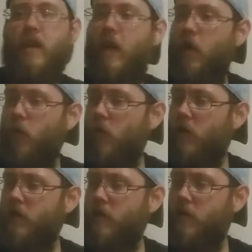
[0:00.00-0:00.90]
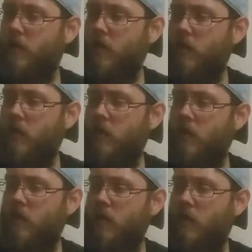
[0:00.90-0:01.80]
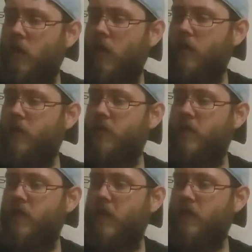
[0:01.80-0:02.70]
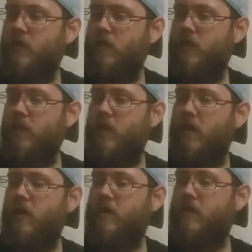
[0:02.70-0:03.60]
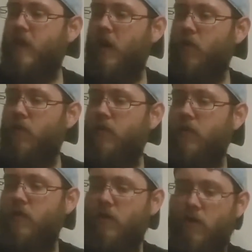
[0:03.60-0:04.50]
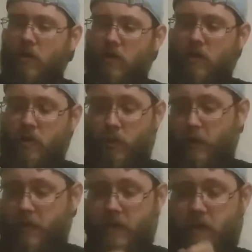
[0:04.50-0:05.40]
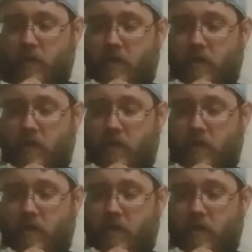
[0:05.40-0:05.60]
Now, what is the? Uh, it just says Lesnar South Suplex City.